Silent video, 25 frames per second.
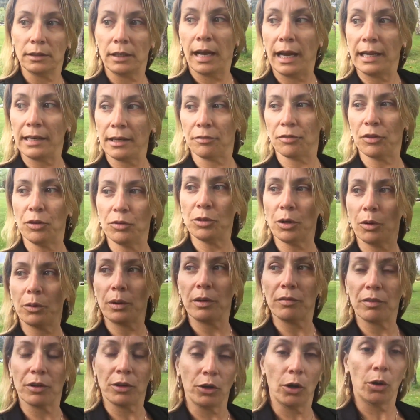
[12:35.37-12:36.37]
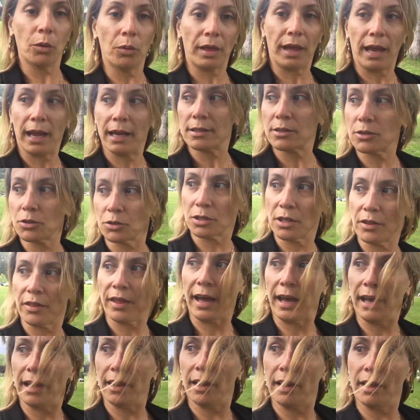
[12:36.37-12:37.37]
And if you don't even know the answer to
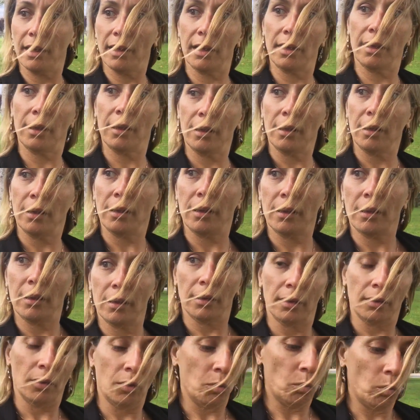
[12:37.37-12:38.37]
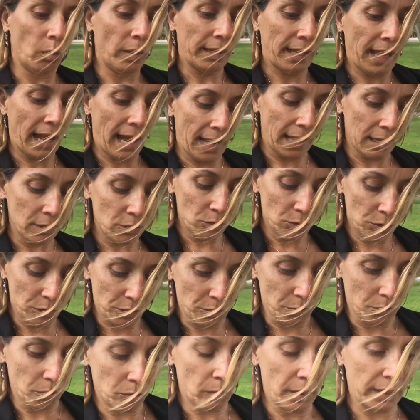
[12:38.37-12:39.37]
that, what can you
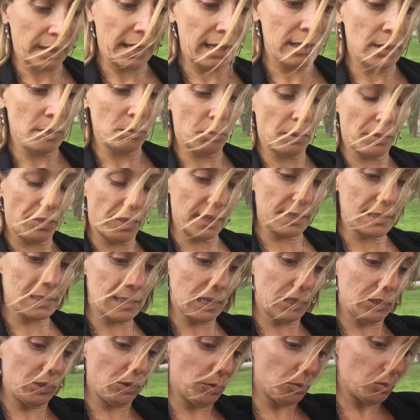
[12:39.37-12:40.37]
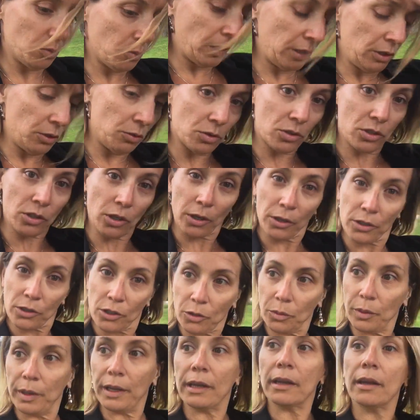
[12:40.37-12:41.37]
do? What things can you start
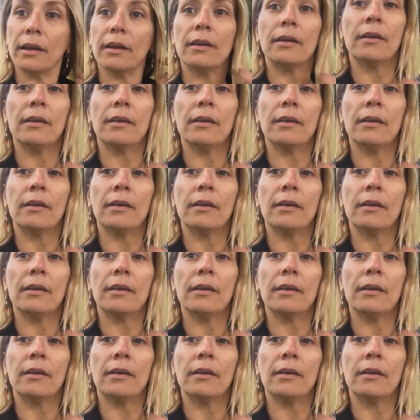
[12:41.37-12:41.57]
doing?